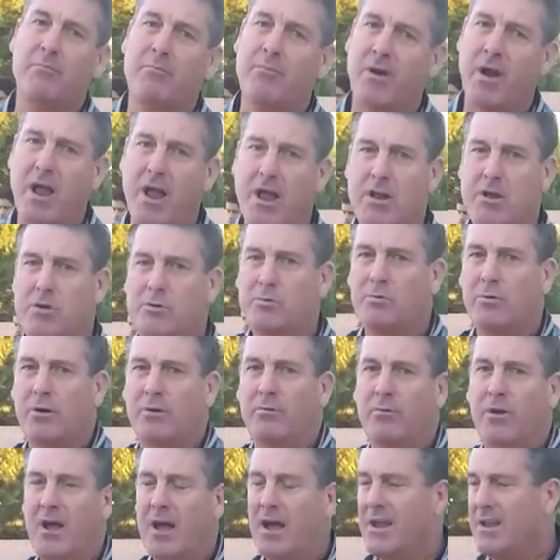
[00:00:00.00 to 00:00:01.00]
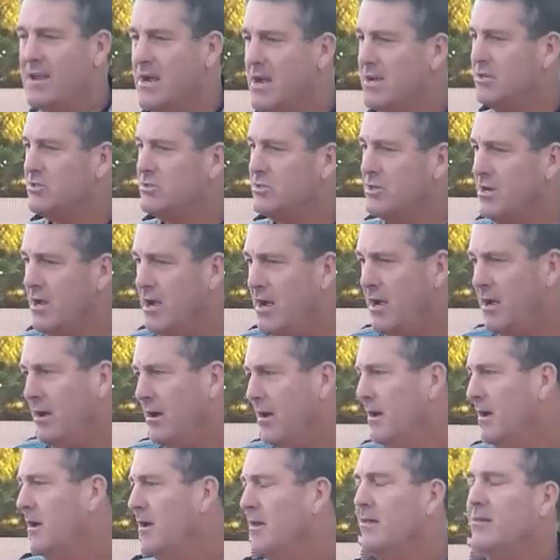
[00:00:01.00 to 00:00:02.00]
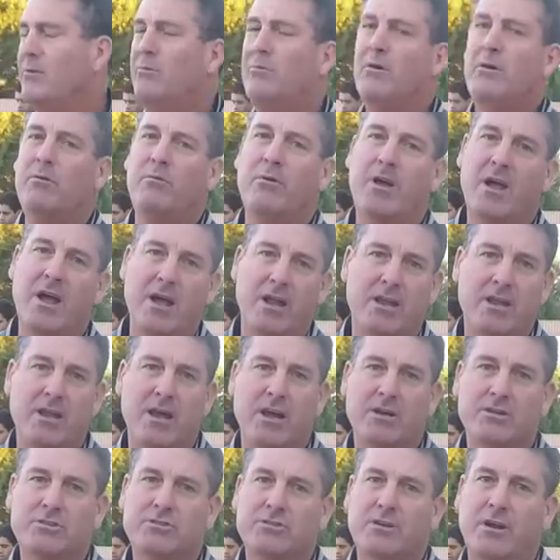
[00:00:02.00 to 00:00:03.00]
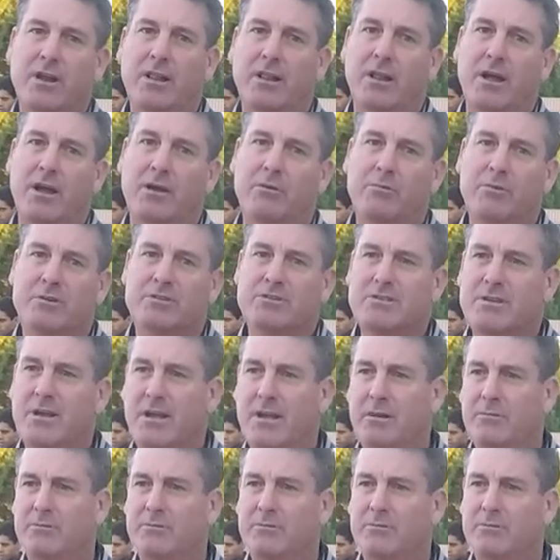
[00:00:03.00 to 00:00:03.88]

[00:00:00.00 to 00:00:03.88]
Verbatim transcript: brand new one we had yesterday. The one we had yesterday, like we said, it